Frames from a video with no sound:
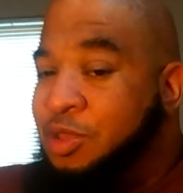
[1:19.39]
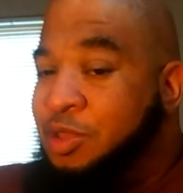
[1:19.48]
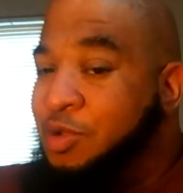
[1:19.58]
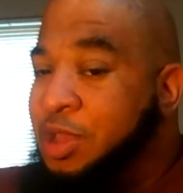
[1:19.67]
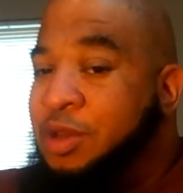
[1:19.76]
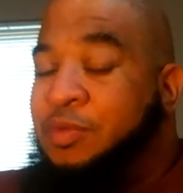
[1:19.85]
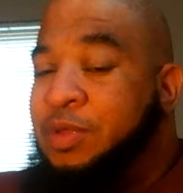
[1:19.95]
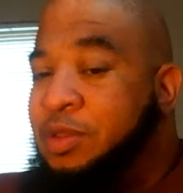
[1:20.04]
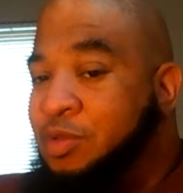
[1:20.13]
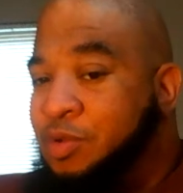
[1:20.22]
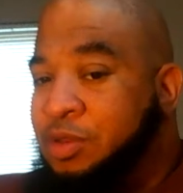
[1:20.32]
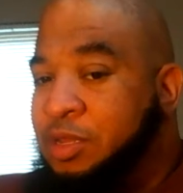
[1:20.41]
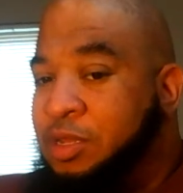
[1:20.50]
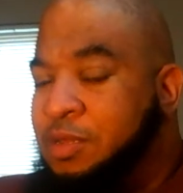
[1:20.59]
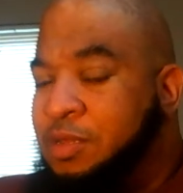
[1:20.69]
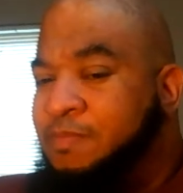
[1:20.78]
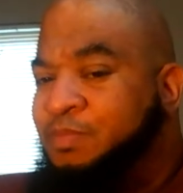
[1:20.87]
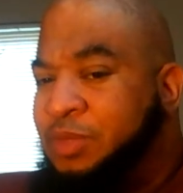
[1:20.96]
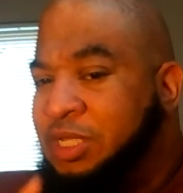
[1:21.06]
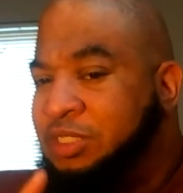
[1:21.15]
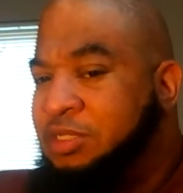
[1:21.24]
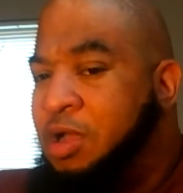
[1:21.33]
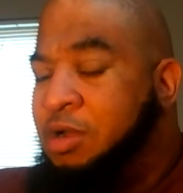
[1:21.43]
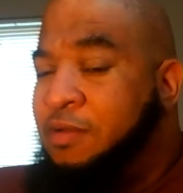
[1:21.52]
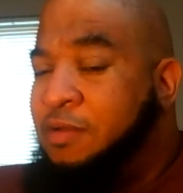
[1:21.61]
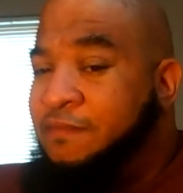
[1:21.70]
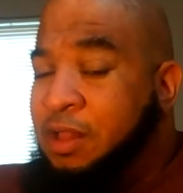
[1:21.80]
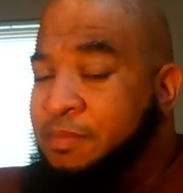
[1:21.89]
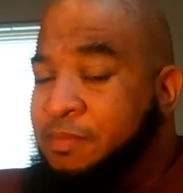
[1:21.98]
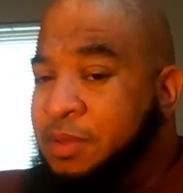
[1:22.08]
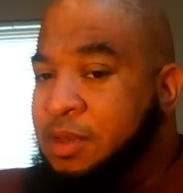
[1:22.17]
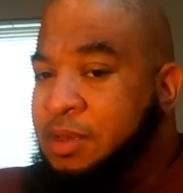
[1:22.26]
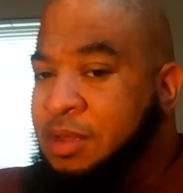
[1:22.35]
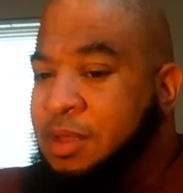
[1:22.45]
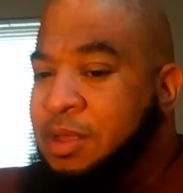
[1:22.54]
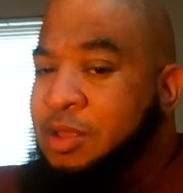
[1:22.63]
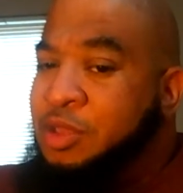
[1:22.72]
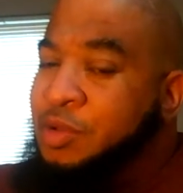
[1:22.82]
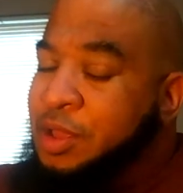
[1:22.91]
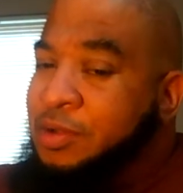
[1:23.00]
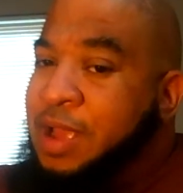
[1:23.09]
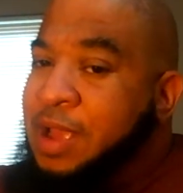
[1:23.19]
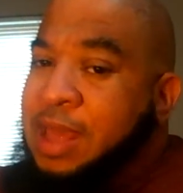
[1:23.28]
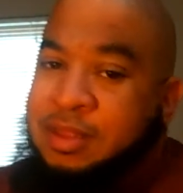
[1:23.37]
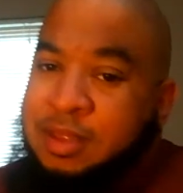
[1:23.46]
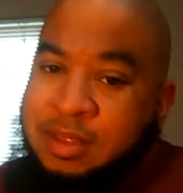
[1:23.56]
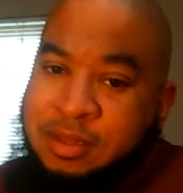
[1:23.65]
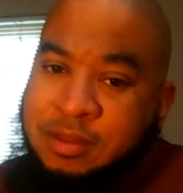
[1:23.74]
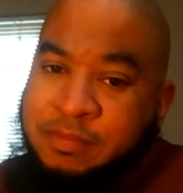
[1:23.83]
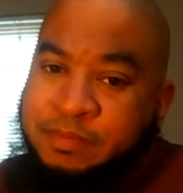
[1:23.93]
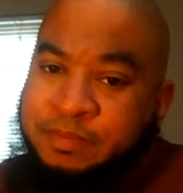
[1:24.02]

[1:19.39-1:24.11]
your inner resources and start developing your inner assets.